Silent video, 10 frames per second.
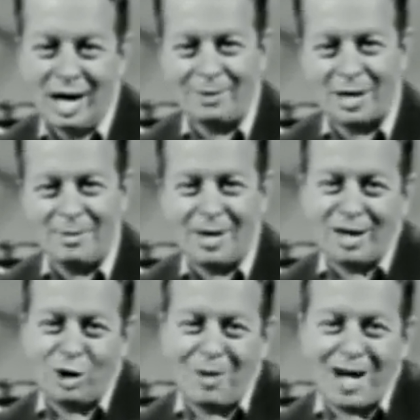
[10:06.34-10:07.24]
I'm coming
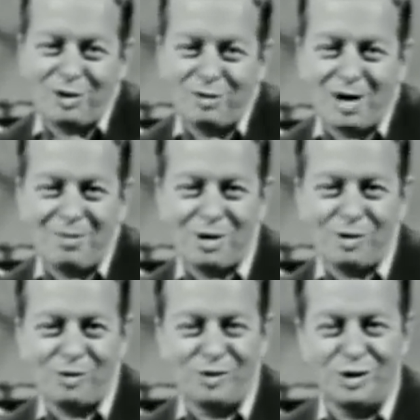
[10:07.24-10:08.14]
home, I know I'm
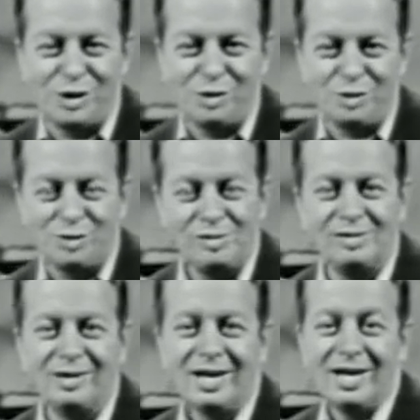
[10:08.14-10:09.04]
overdue.
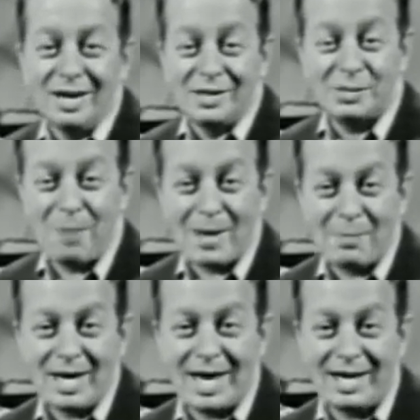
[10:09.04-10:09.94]
Expect
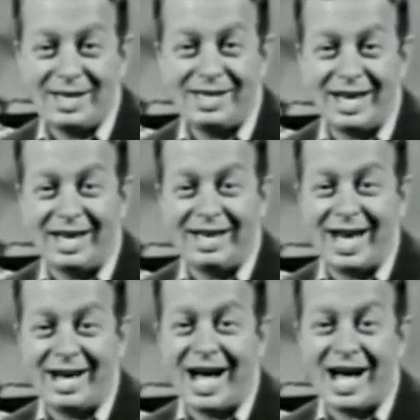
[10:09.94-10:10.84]
me any day
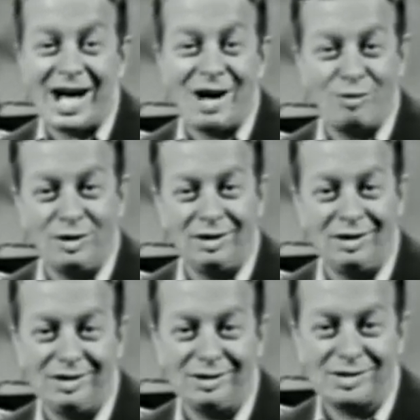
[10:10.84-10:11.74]
now,
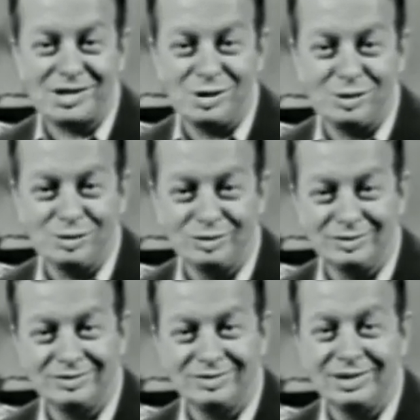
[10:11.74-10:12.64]
real soon.
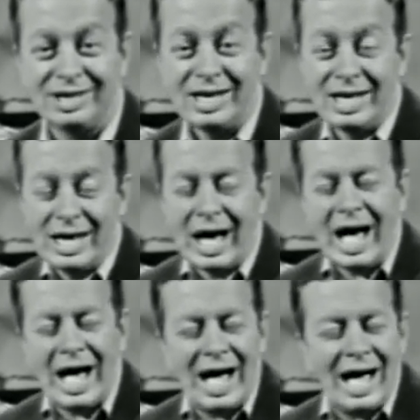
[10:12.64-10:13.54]

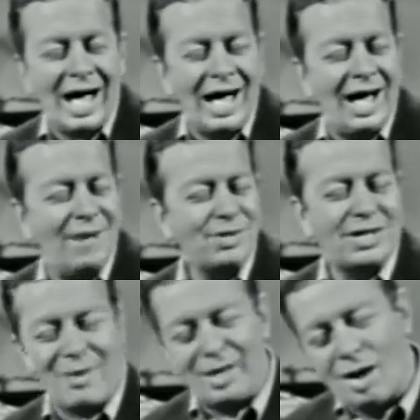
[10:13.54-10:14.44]
I'm
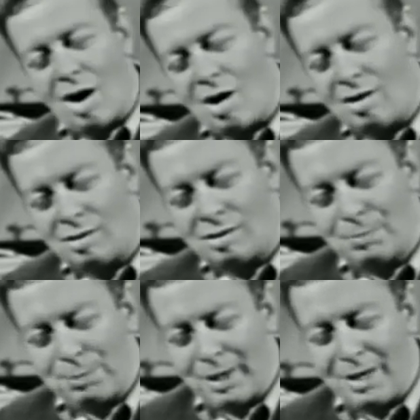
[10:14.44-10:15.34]
coming
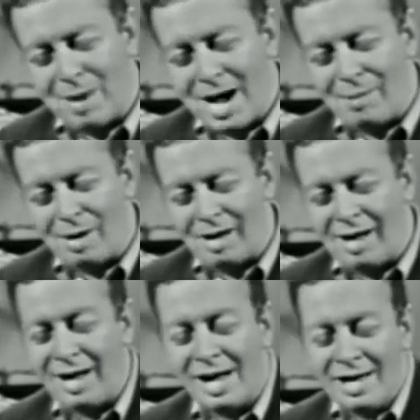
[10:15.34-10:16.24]
home, pretty mama.
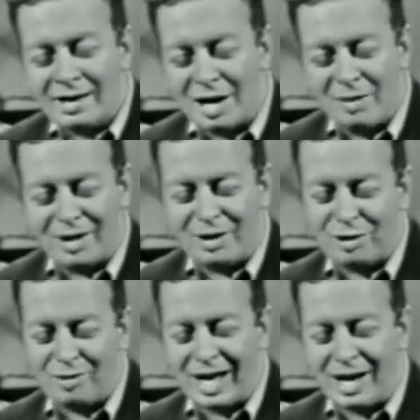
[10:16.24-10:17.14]
Coming
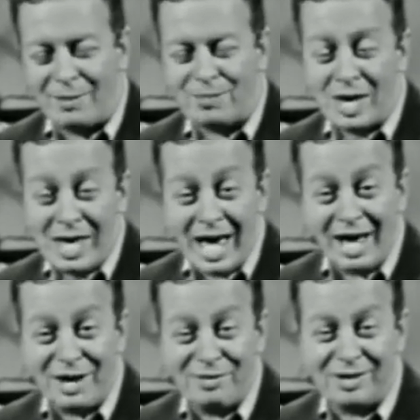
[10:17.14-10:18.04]
home now,
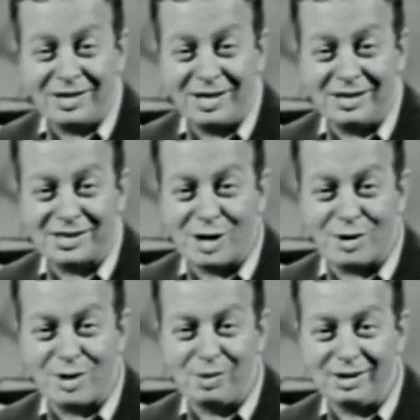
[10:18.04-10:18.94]
and everything is
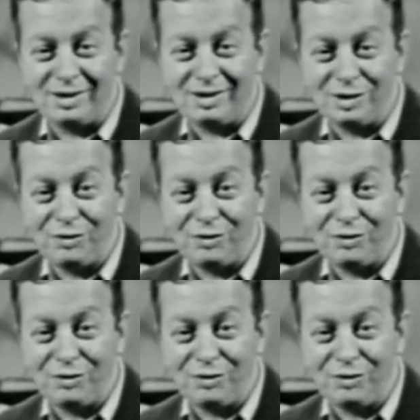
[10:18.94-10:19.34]
gonna be